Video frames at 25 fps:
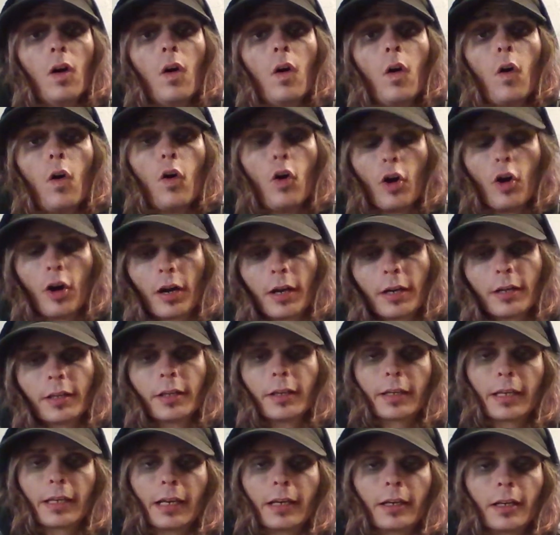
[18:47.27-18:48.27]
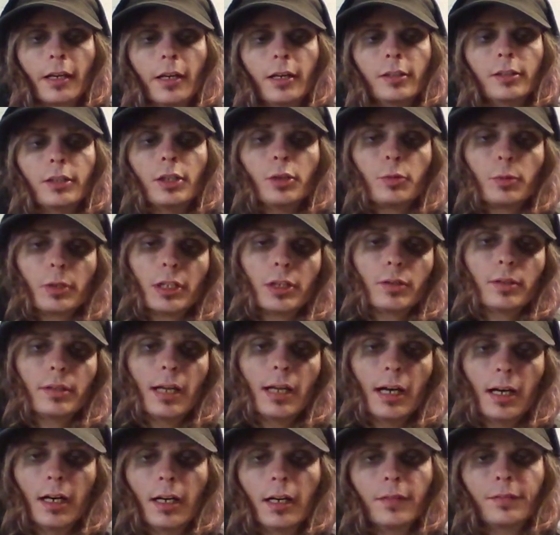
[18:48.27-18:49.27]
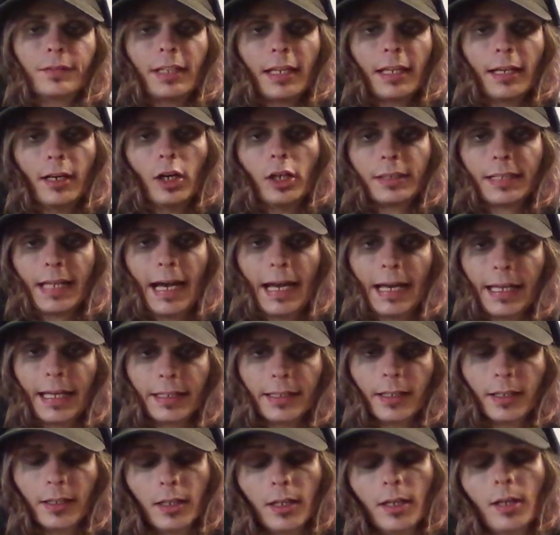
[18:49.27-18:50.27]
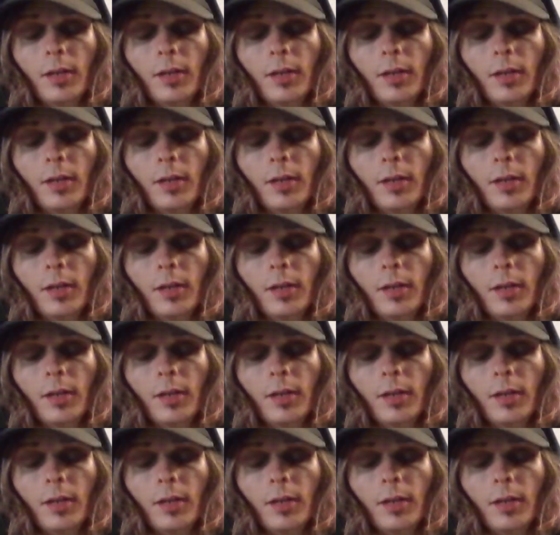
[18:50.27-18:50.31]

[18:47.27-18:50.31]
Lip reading: Or you can go the route of they all died.